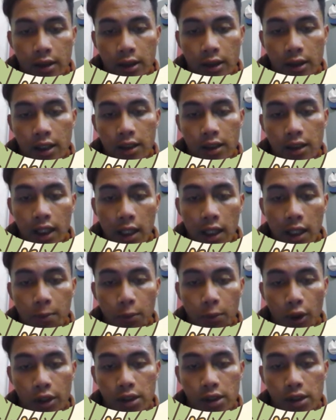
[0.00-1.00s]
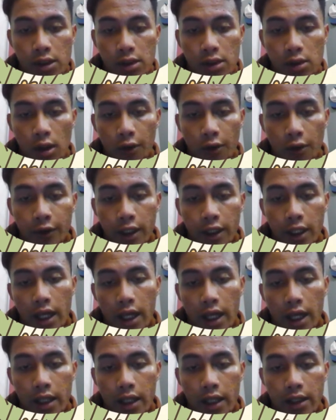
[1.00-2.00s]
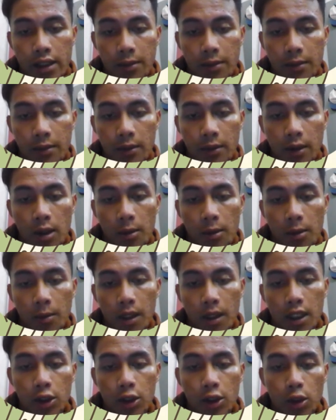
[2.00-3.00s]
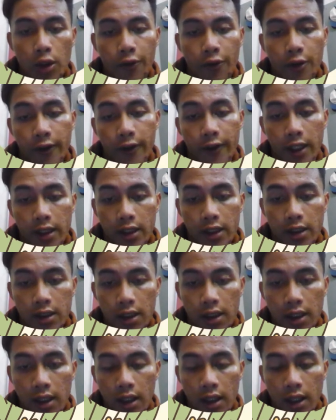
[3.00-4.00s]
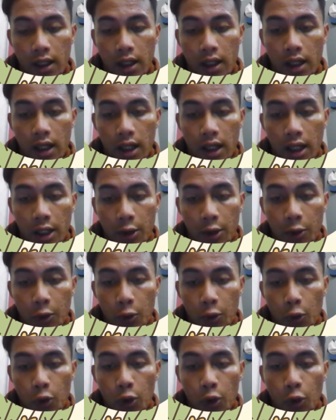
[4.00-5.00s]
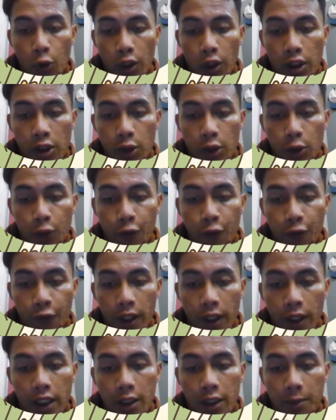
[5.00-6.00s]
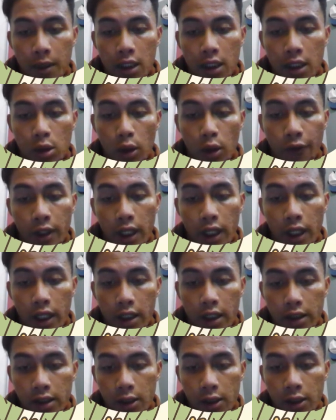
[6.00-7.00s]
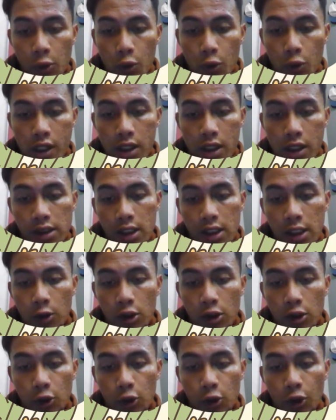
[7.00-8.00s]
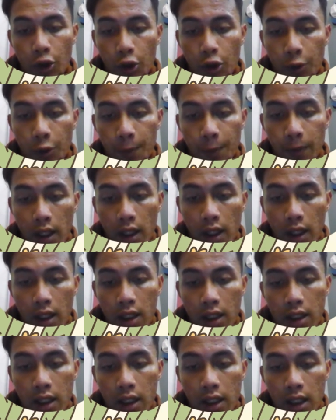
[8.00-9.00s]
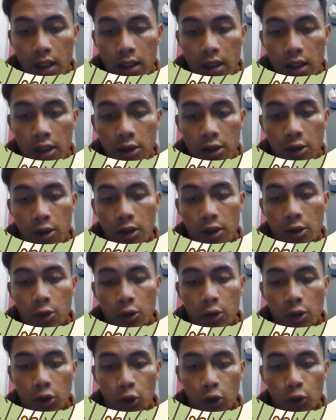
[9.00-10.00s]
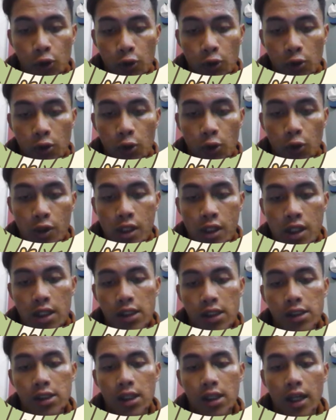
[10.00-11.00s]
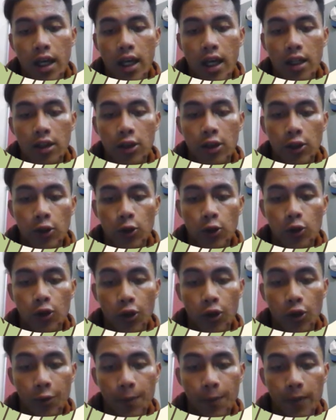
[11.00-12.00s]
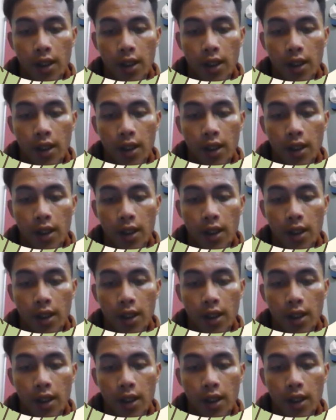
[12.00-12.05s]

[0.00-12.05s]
the 10 points of the error magnitude of the vector, and we want to find the magnitude of the error, which is equal to norm ERR2, which is L2 norm,